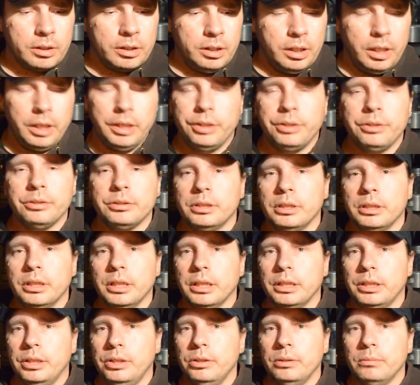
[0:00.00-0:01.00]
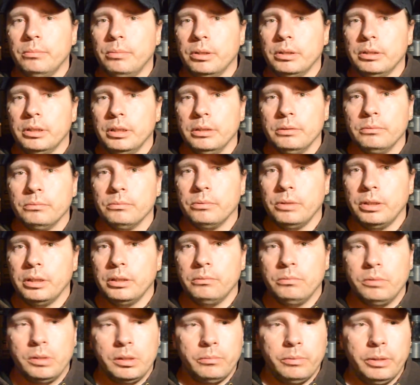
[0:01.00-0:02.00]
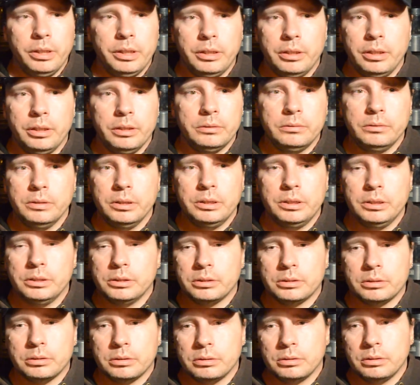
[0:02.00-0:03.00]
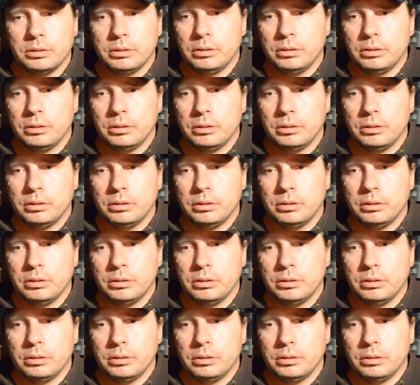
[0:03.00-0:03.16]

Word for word: uh, there's nothing I can do about it right right away. You know, I just